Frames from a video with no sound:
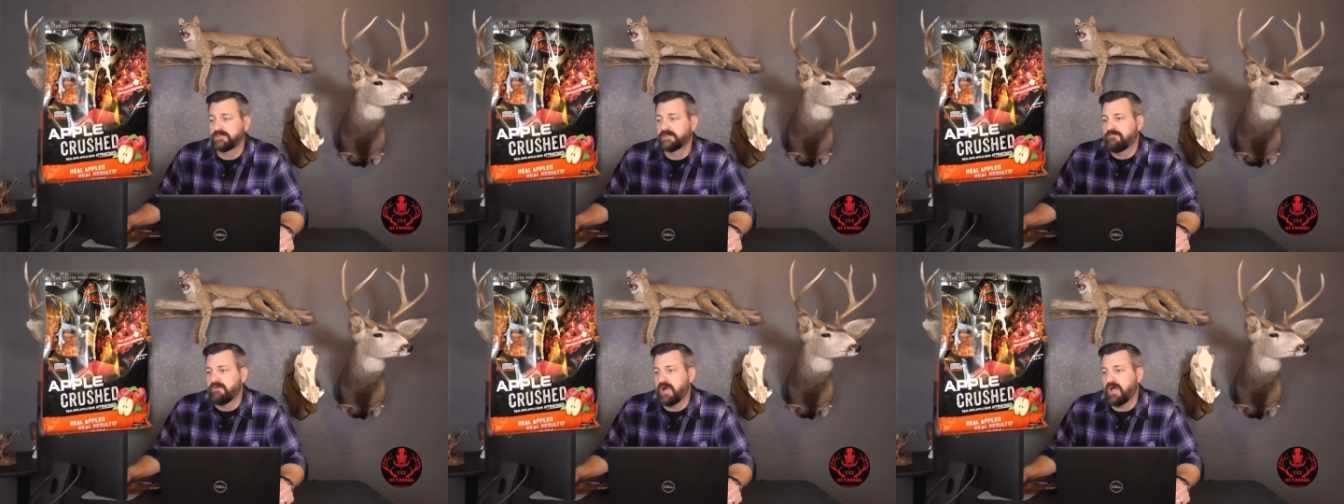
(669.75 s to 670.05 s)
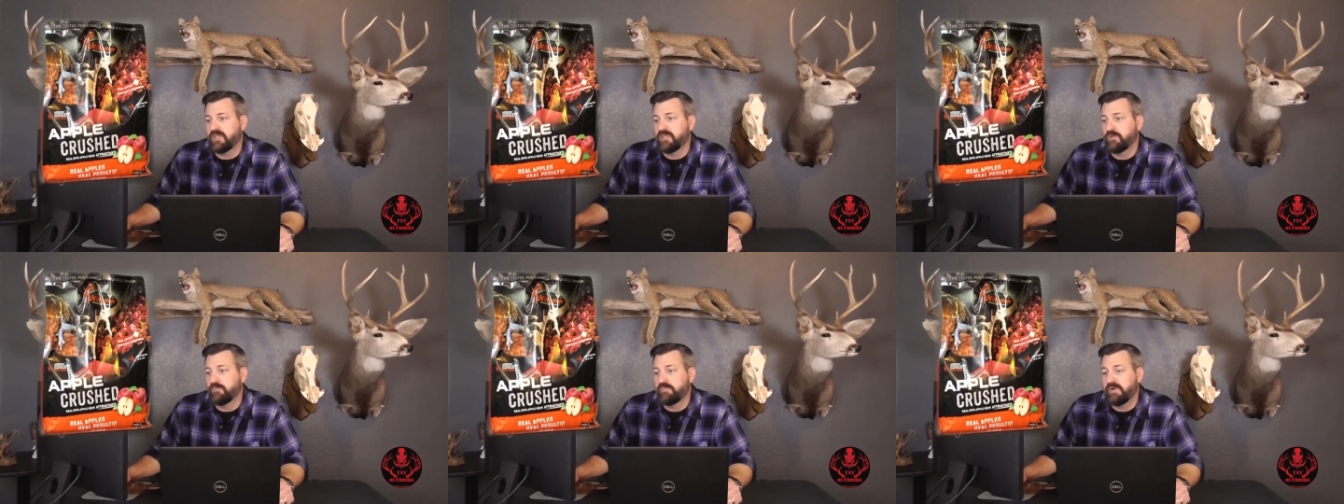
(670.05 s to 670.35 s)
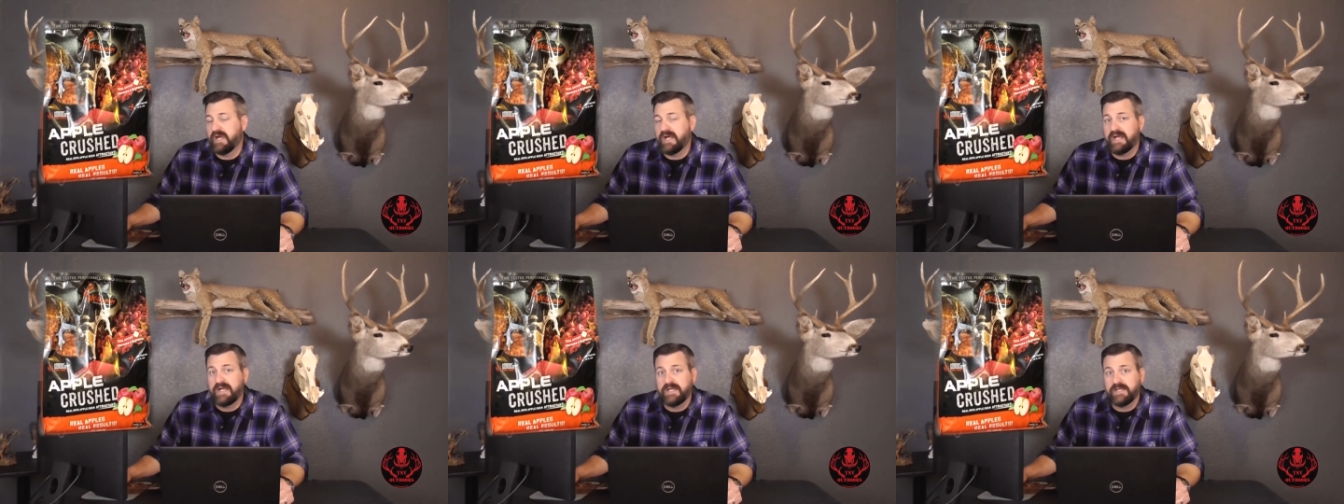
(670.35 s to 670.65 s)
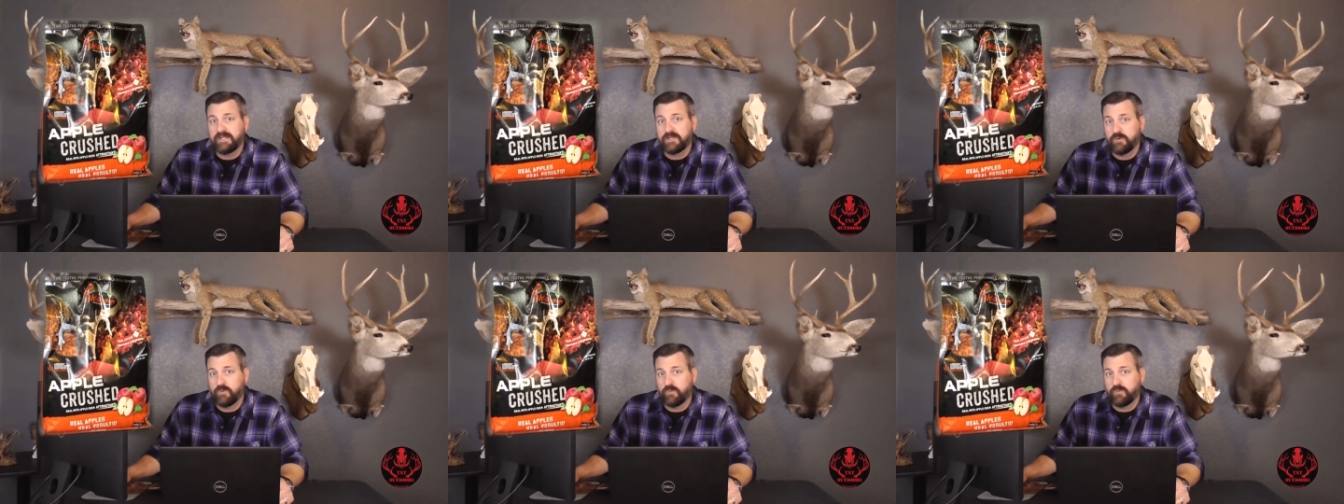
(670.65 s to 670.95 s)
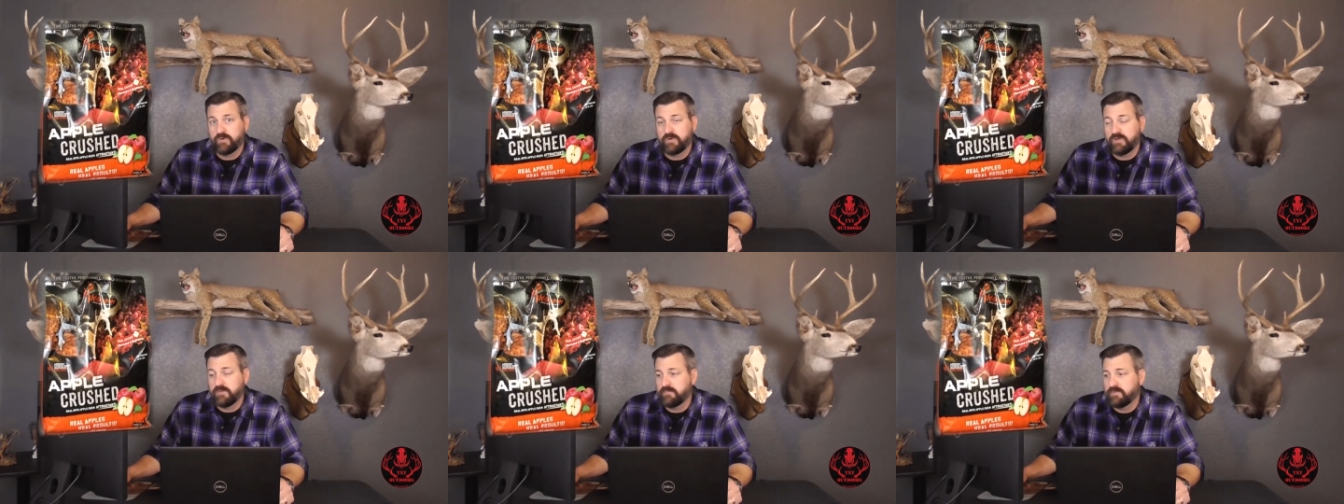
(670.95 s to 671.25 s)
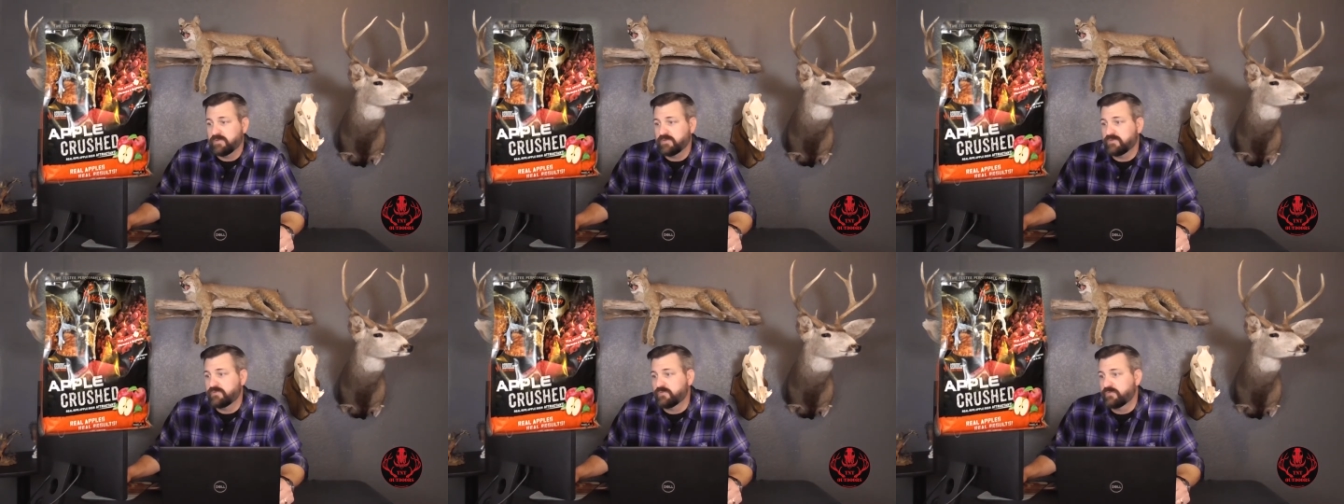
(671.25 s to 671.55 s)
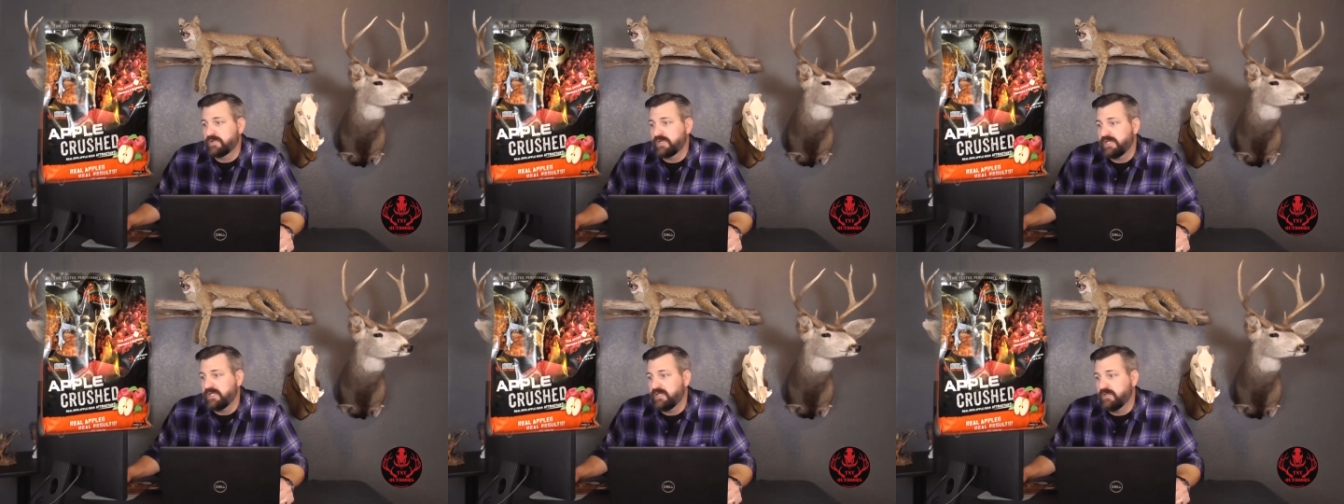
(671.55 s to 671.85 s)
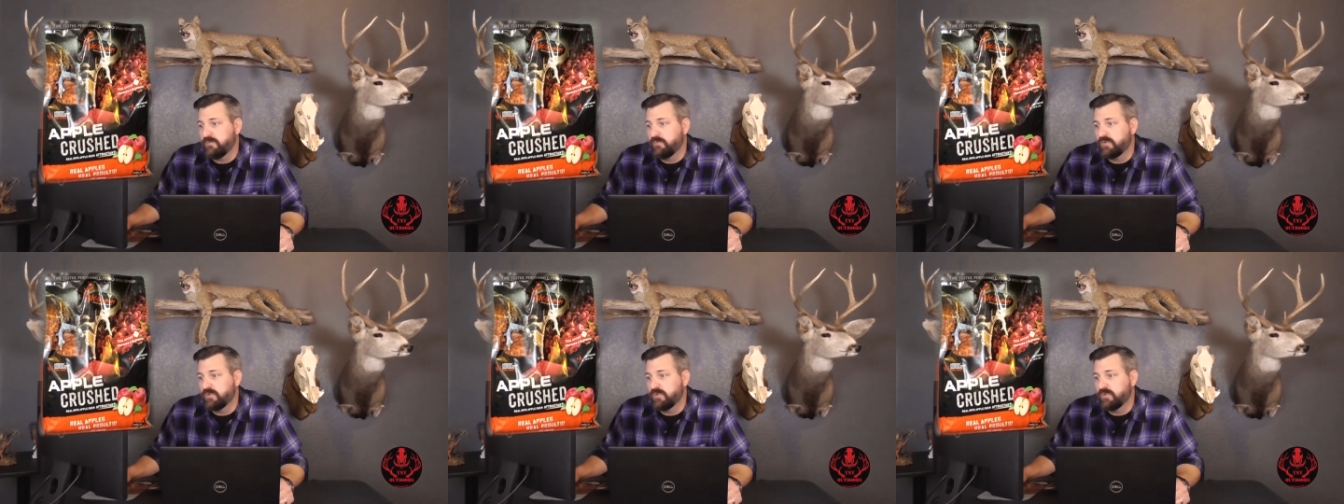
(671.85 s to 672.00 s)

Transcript: followed by corner number 3,